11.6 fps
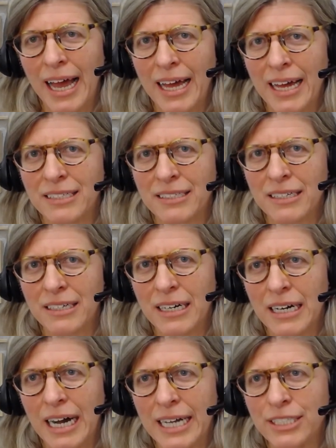And
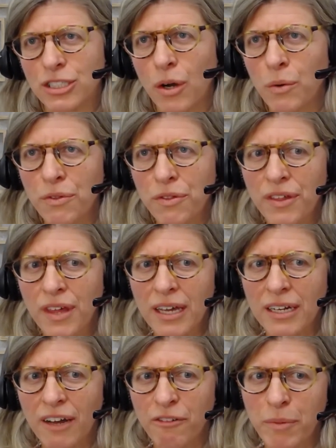I don't think
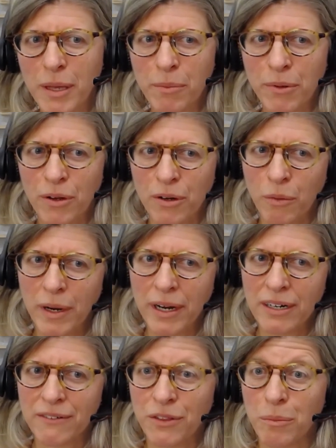enough people are
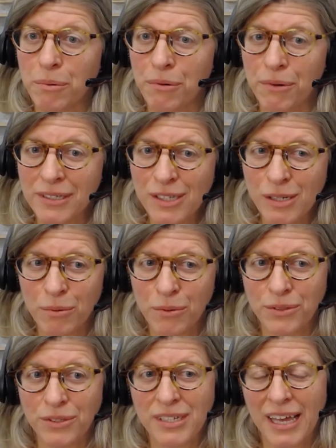aware of the
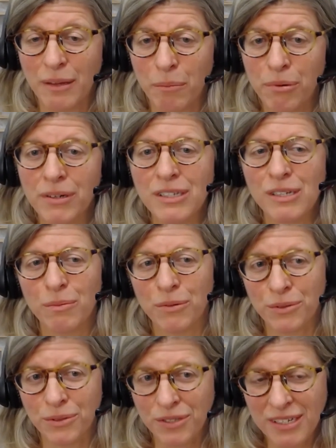principles, and the
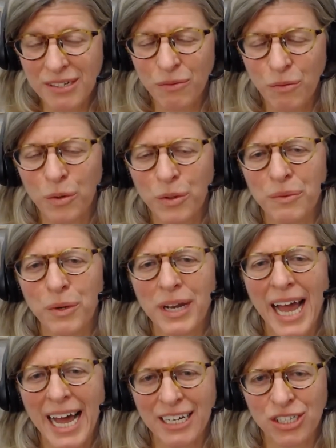principles would
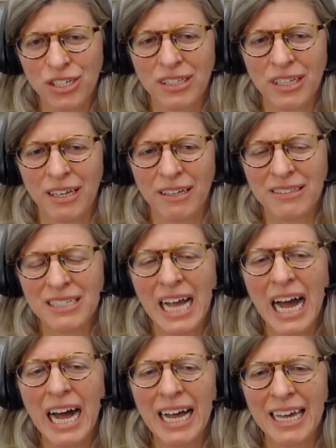actually
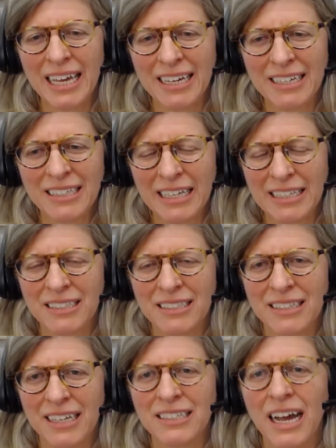tie
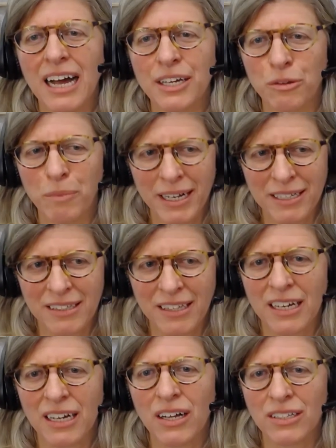you back to
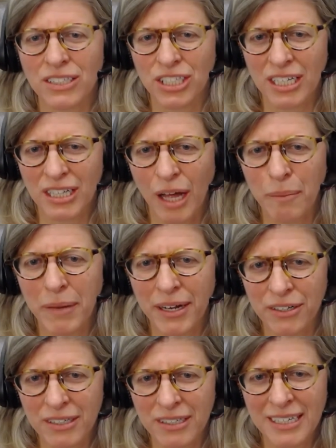the ecology a lot
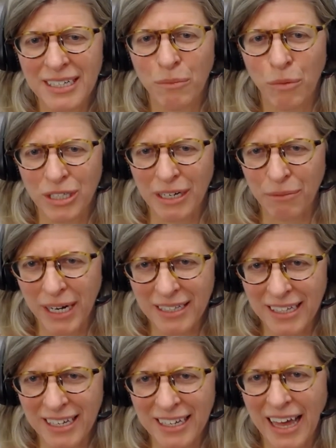better, more
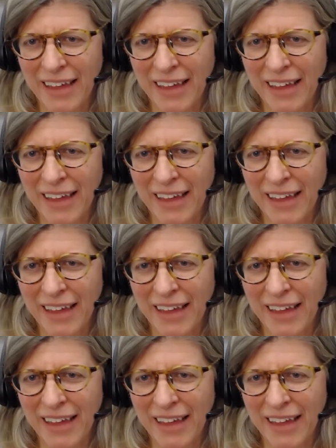directly.